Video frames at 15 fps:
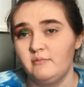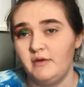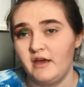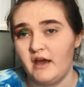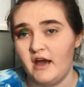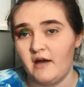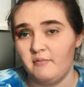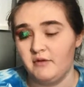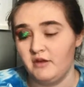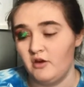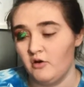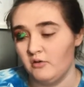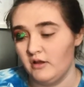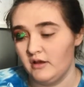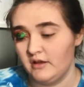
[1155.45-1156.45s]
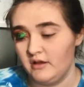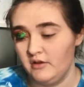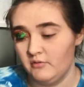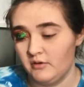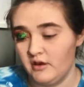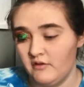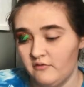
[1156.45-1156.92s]
be a
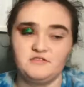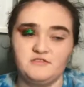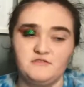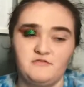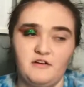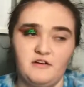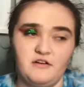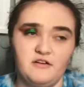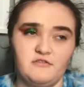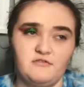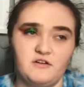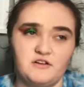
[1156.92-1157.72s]
happy-go-lucky. But I'm just very